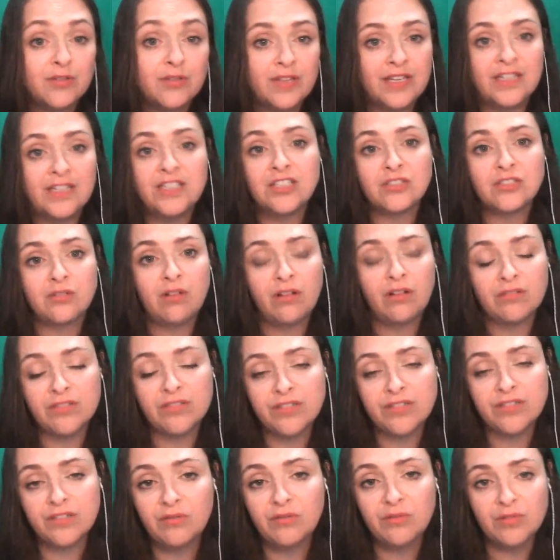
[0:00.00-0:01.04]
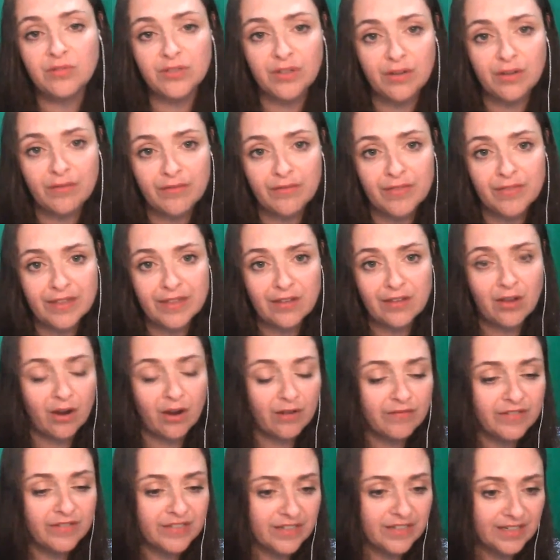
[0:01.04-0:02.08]
to the initial onslaught of
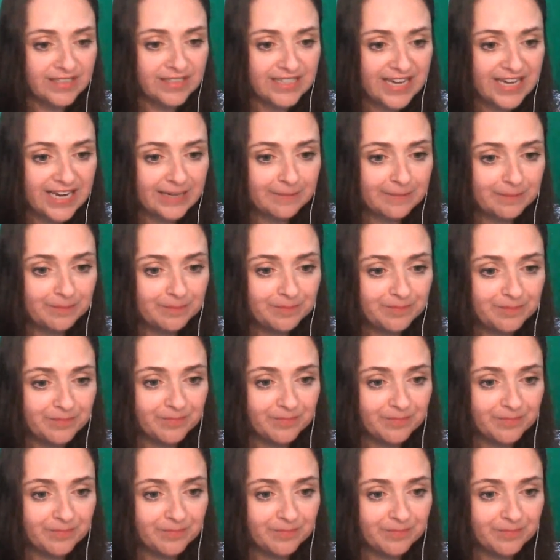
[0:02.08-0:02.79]
COVID-19.